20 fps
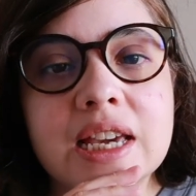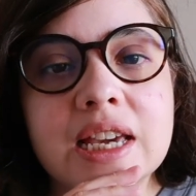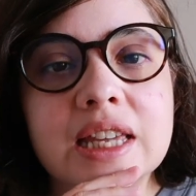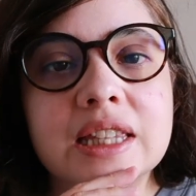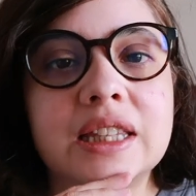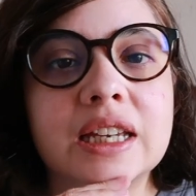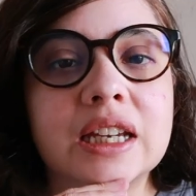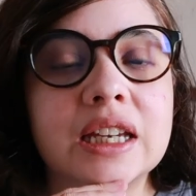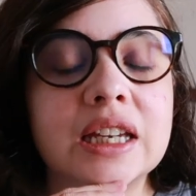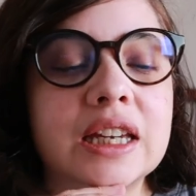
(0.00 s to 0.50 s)

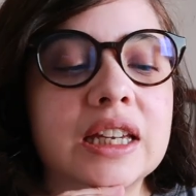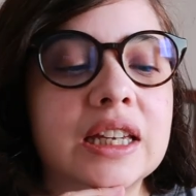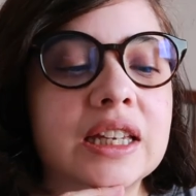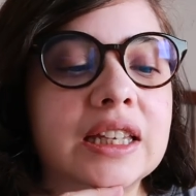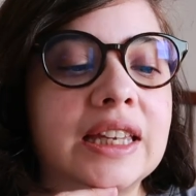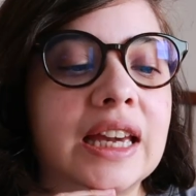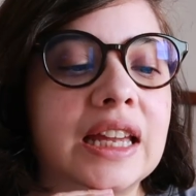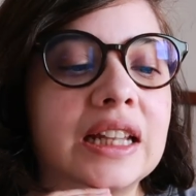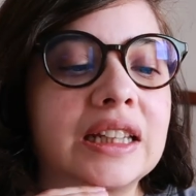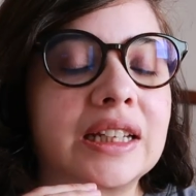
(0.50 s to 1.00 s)
they
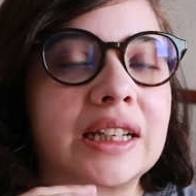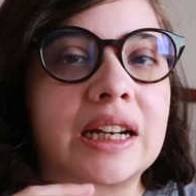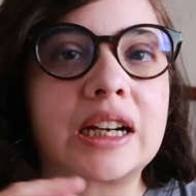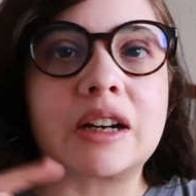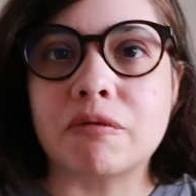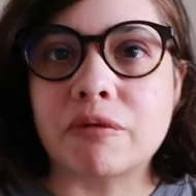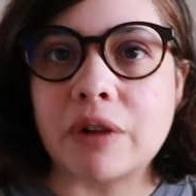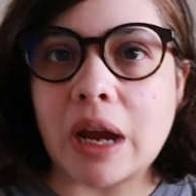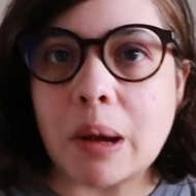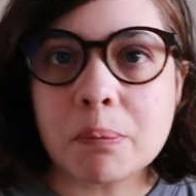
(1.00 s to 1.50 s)
get like a
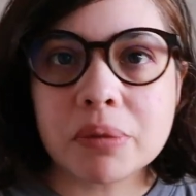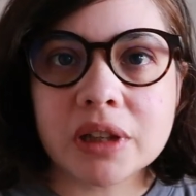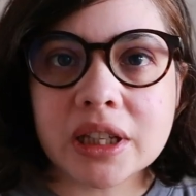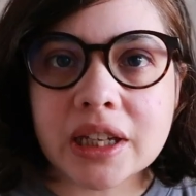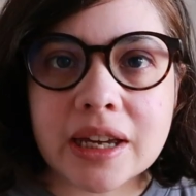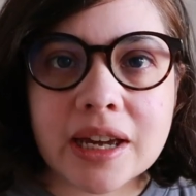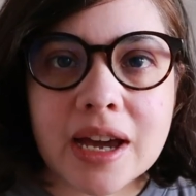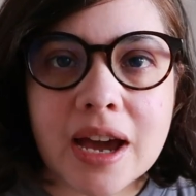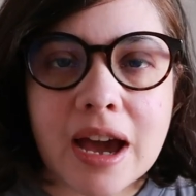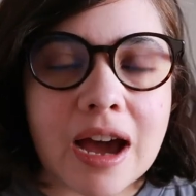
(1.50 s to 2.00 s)

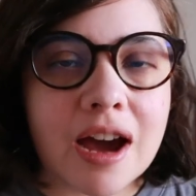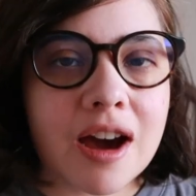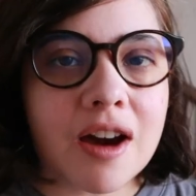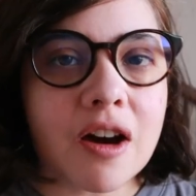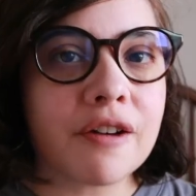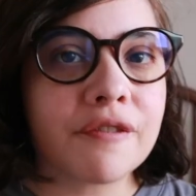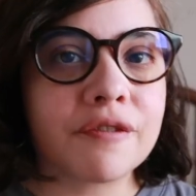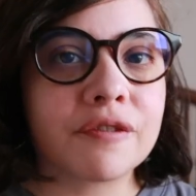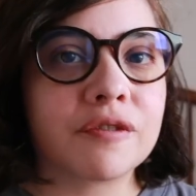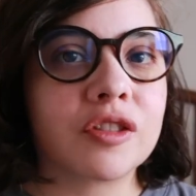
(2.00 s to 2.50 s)
replica
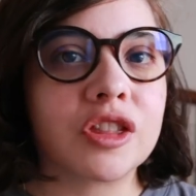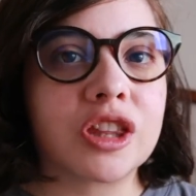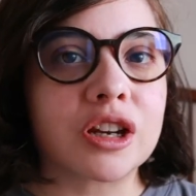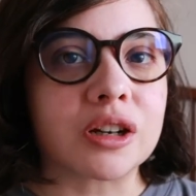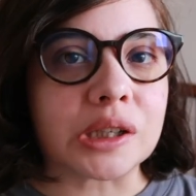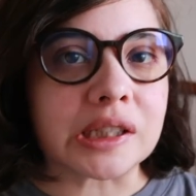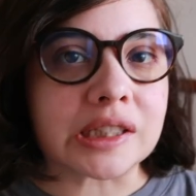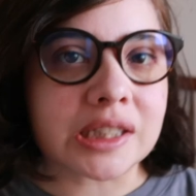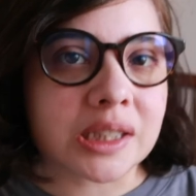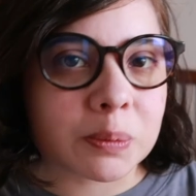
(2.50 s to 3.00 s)
of
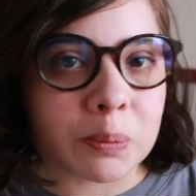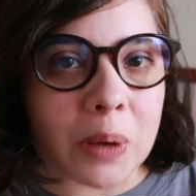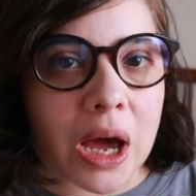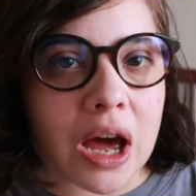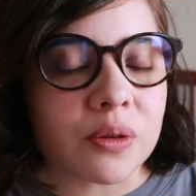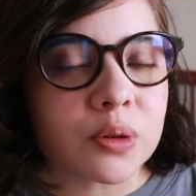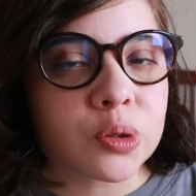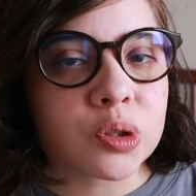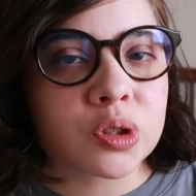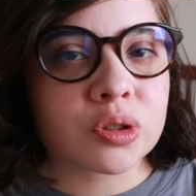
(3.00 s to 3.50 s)
their
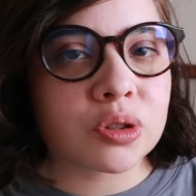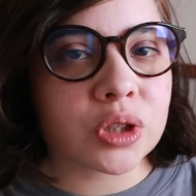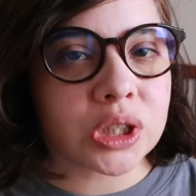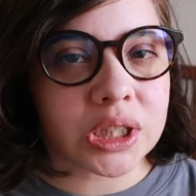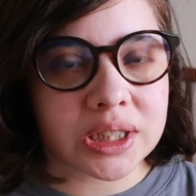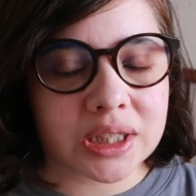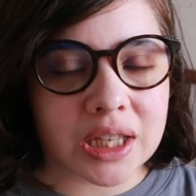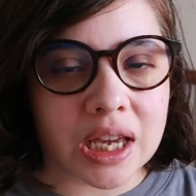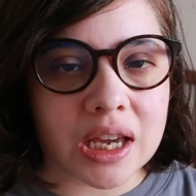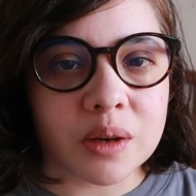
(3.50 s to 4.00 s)
spouse to
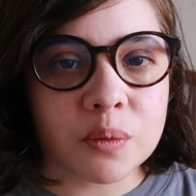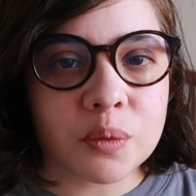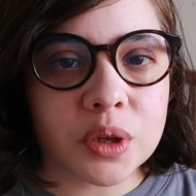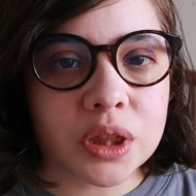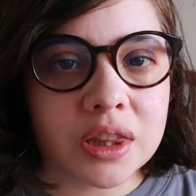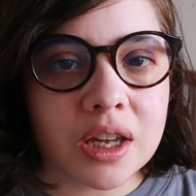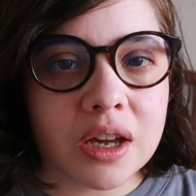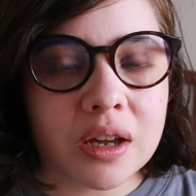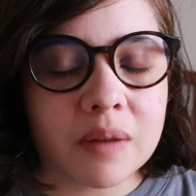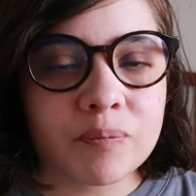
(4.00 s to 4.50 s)
stay
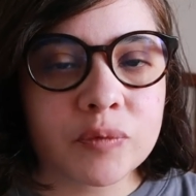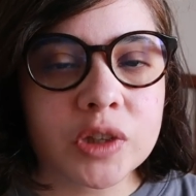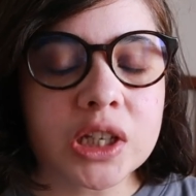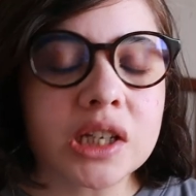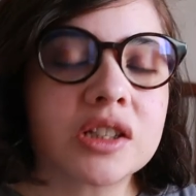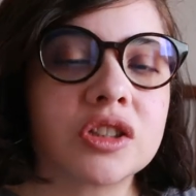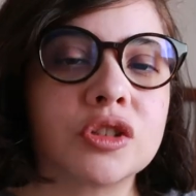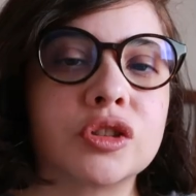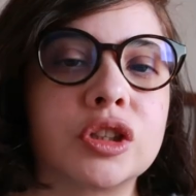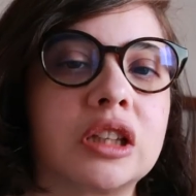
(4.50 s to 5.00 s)
with them
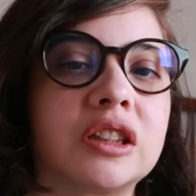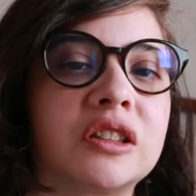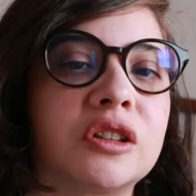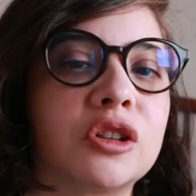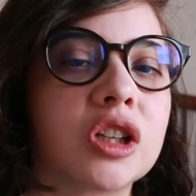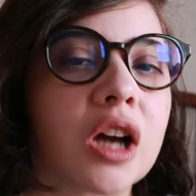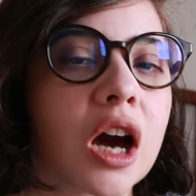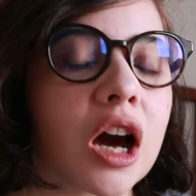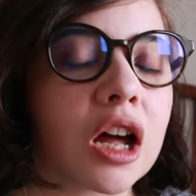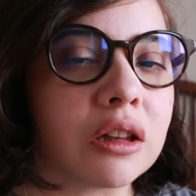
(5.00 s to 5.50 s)
so that
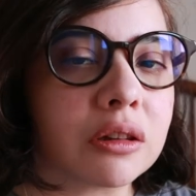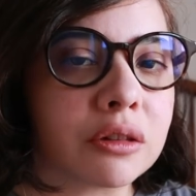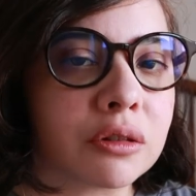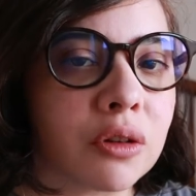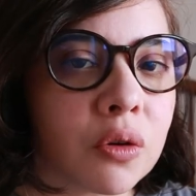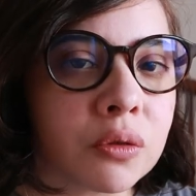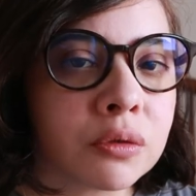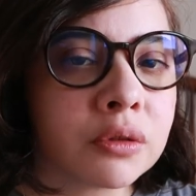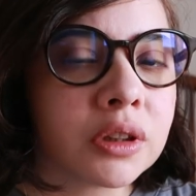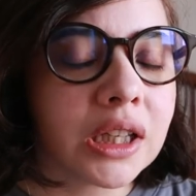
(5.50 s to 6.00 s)
they're not
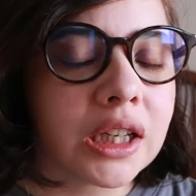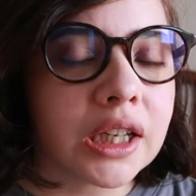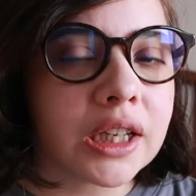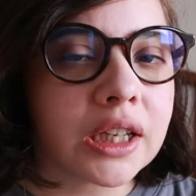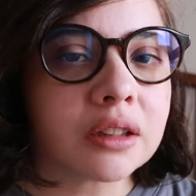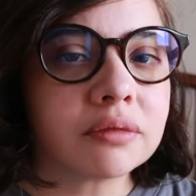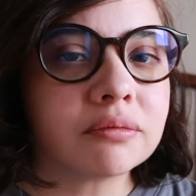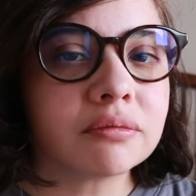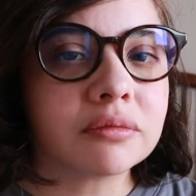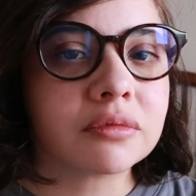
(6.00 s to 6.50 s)

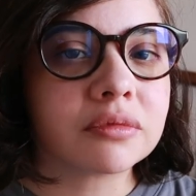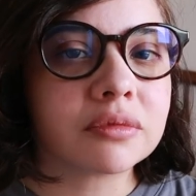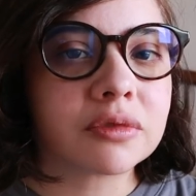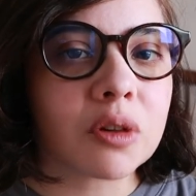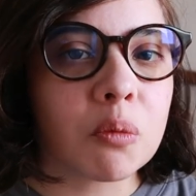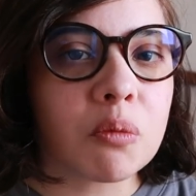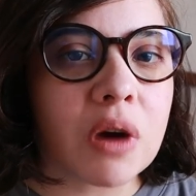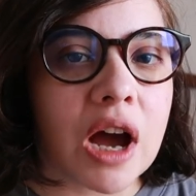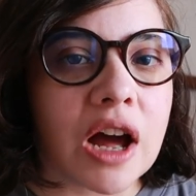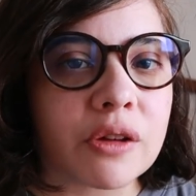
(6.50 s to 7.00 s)
lonely
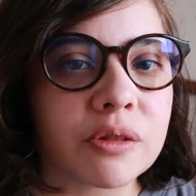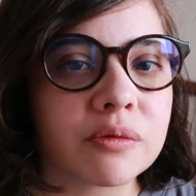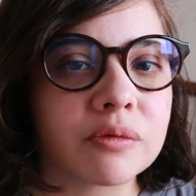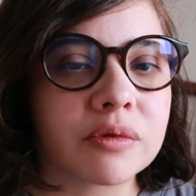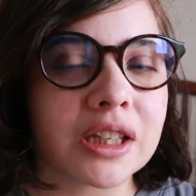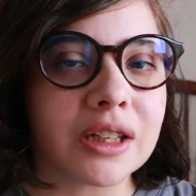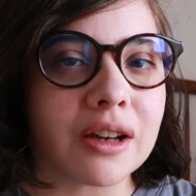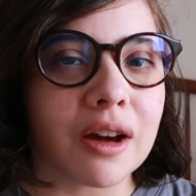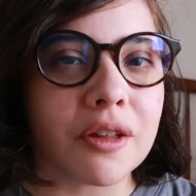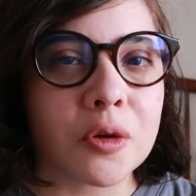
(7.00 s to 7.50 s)
while
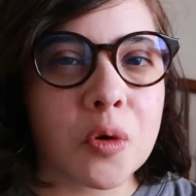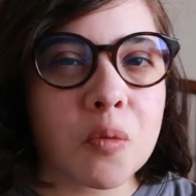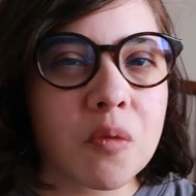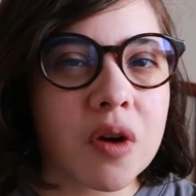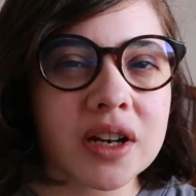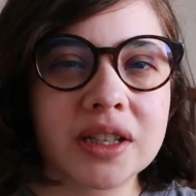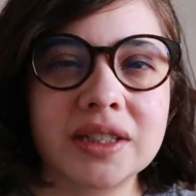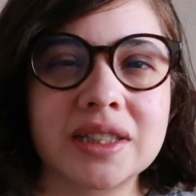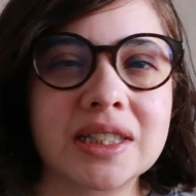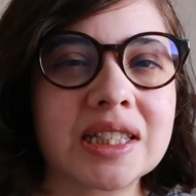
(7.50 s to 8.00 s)
the other
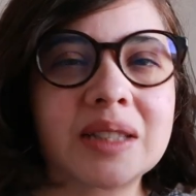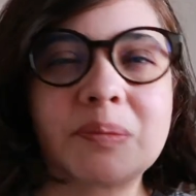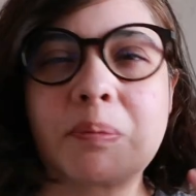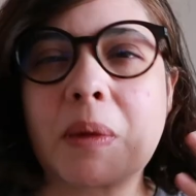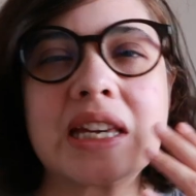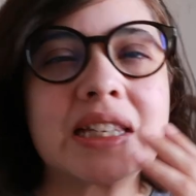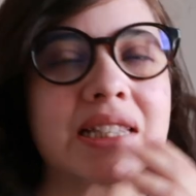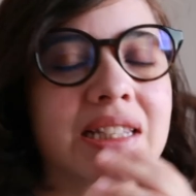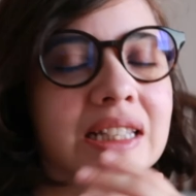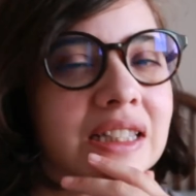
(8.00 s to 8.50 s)
one is in
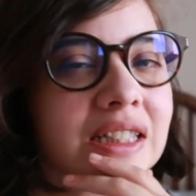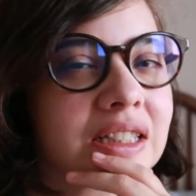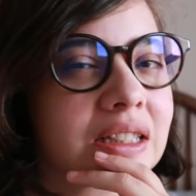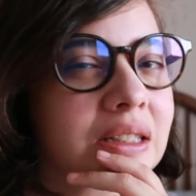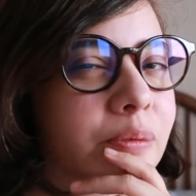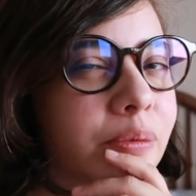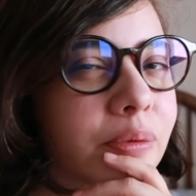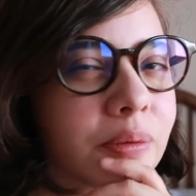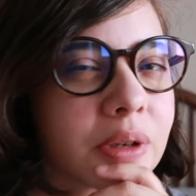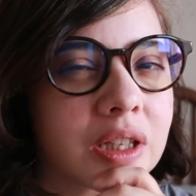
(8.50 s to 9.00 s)
space. It's
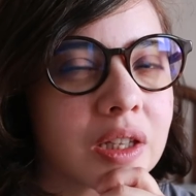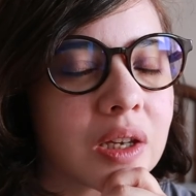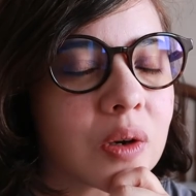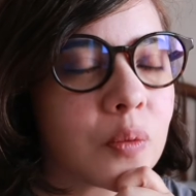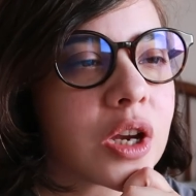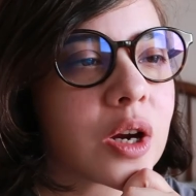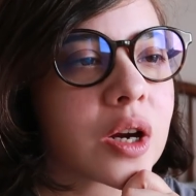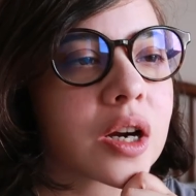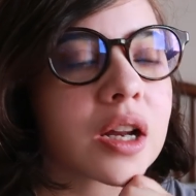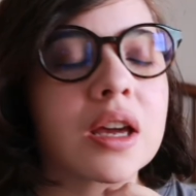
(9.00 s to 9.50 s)
really
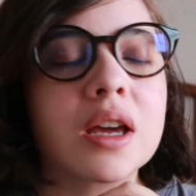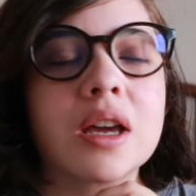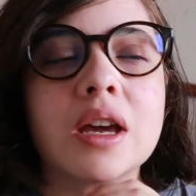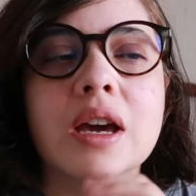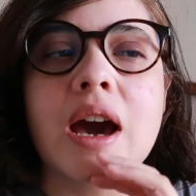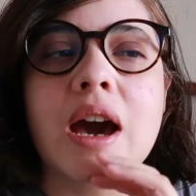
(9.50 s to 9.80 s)
weird.